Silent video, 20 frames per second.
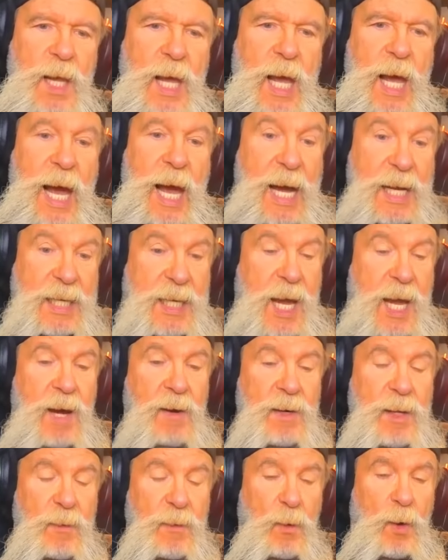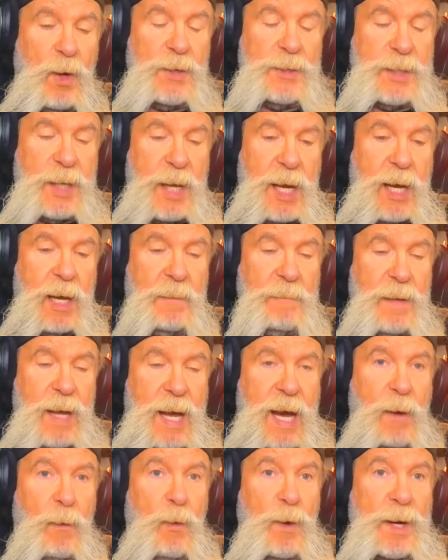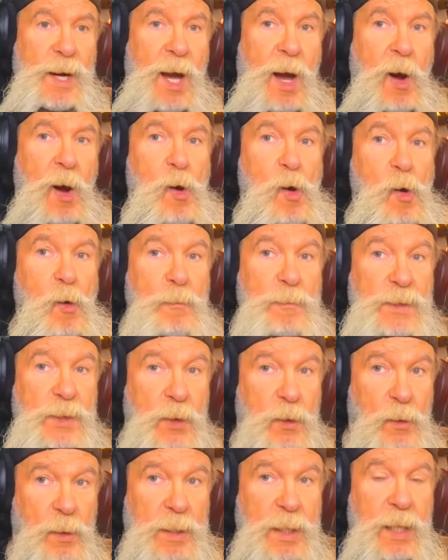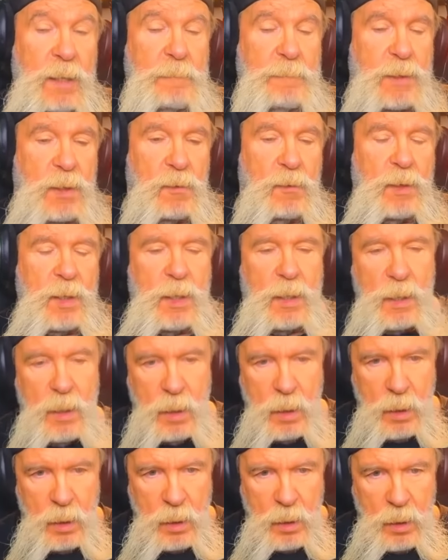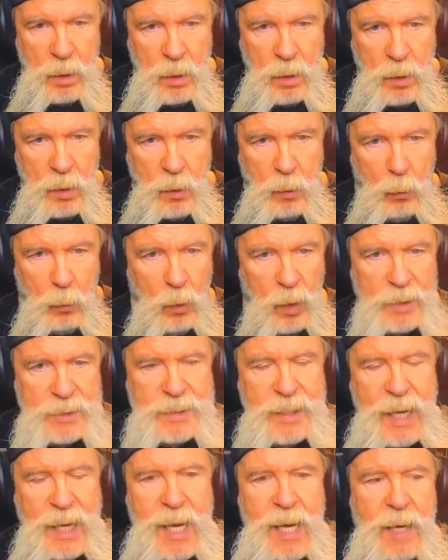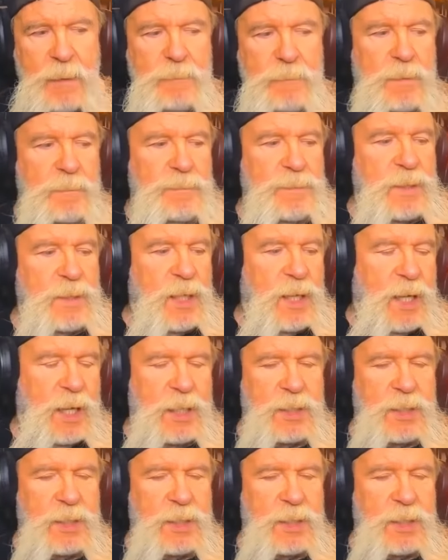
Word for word: I counted one time, I went home during that period one time in